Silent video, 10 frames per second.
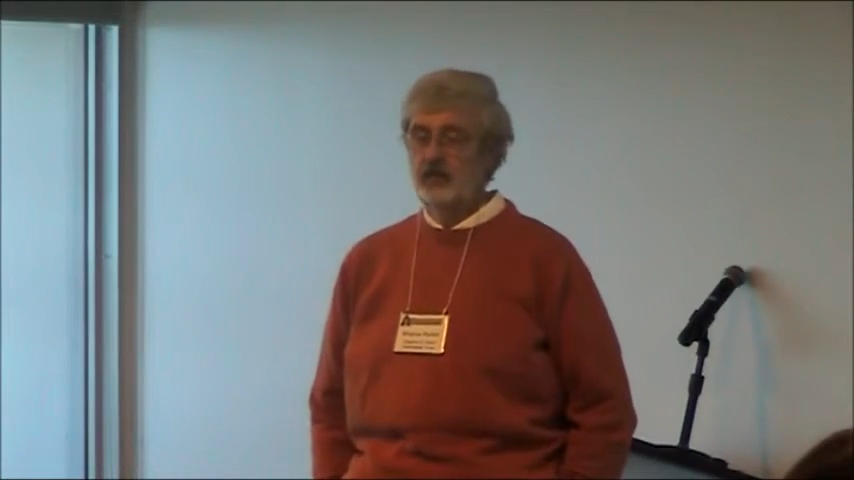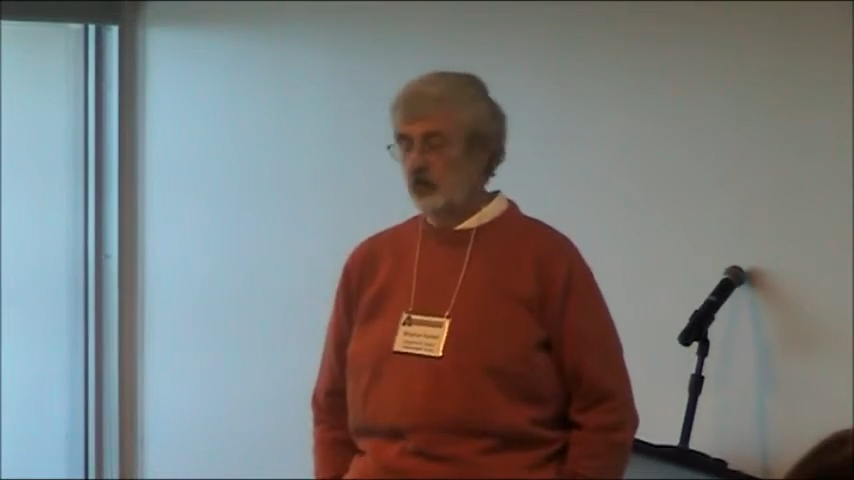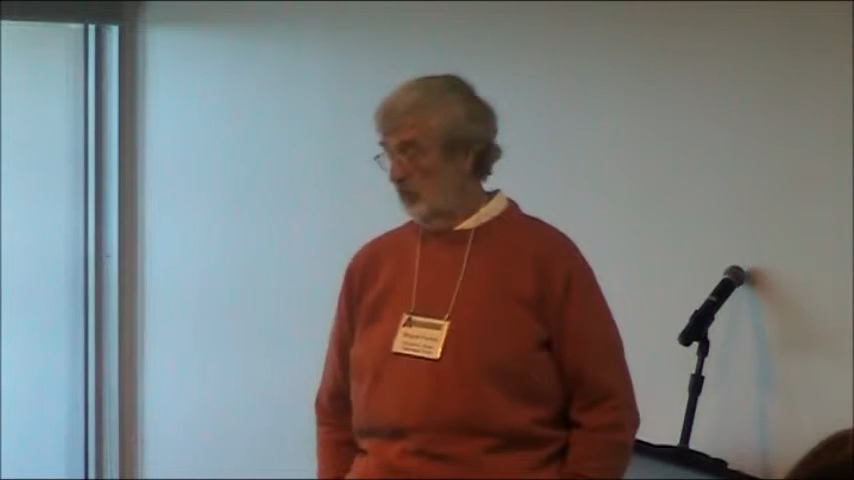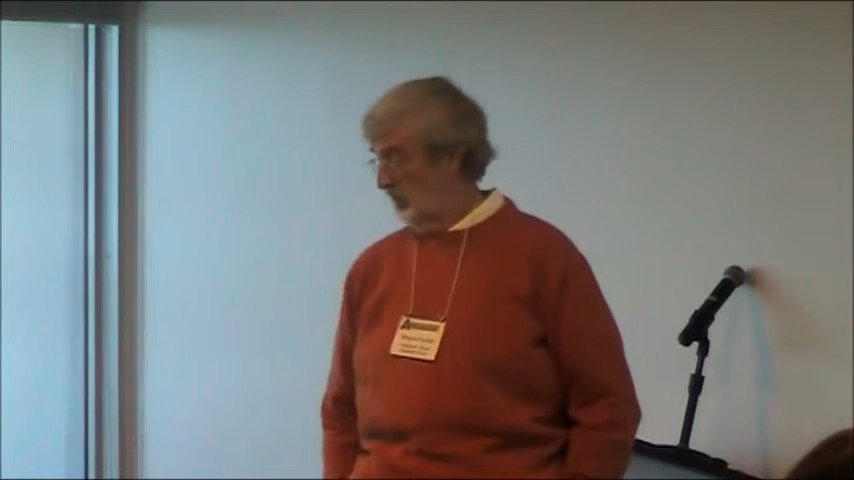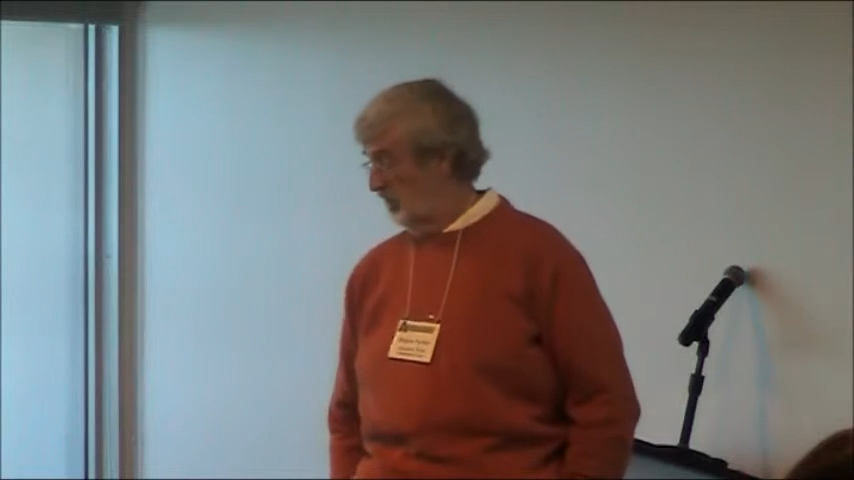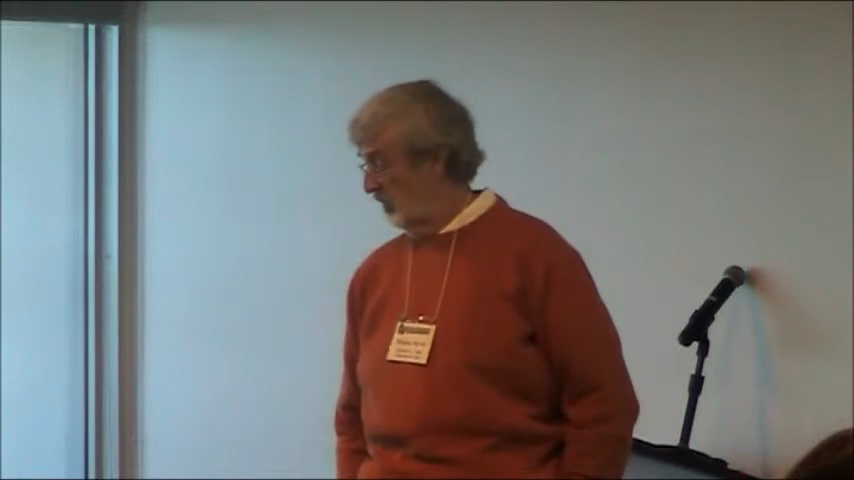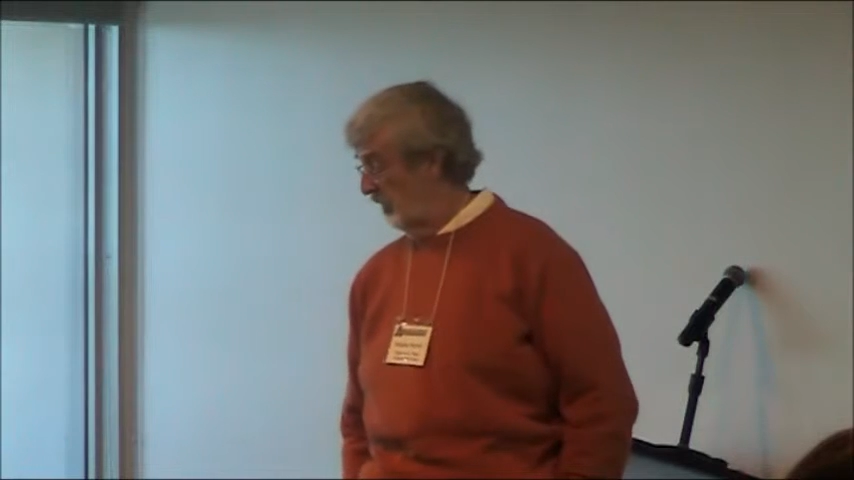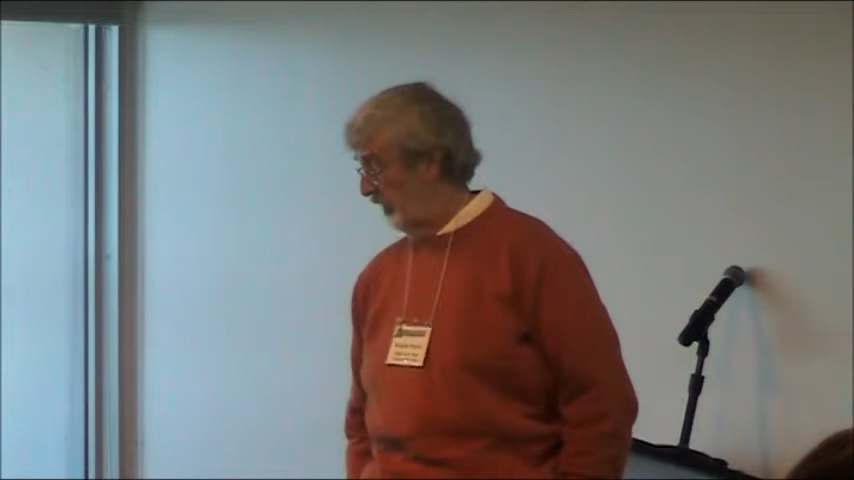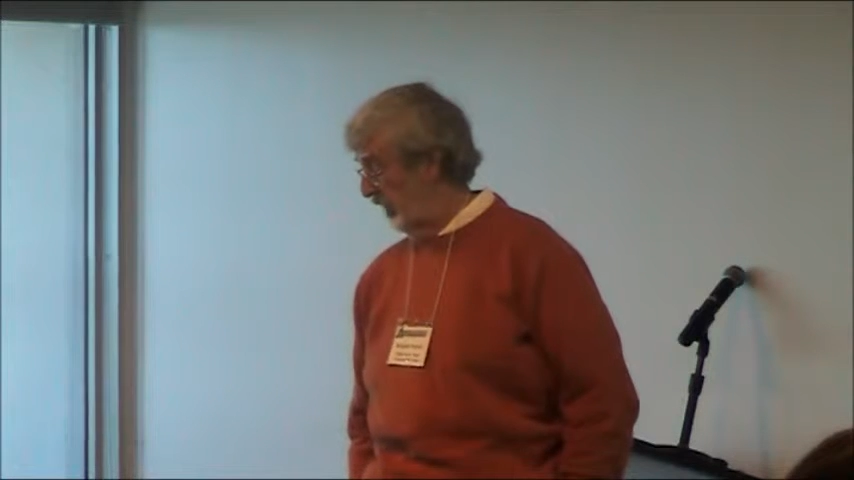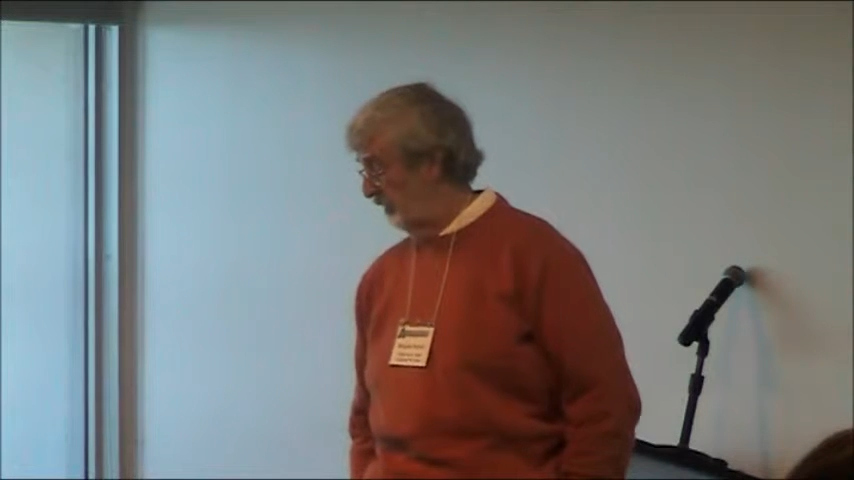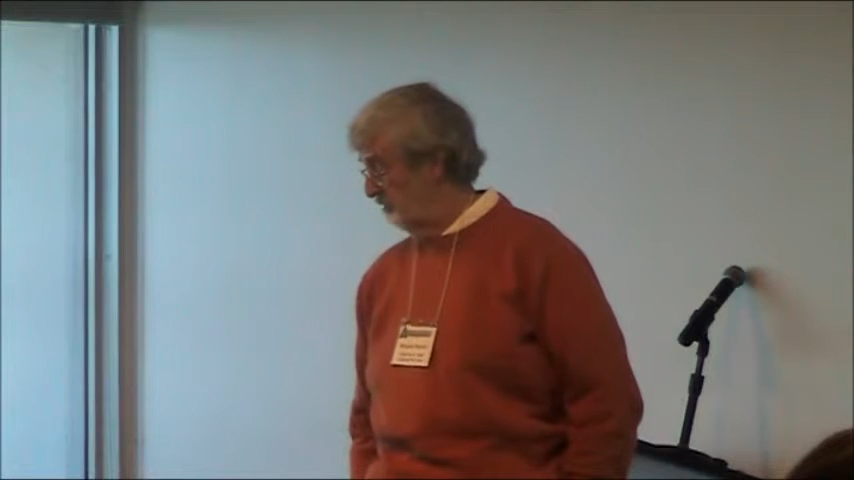what's going on.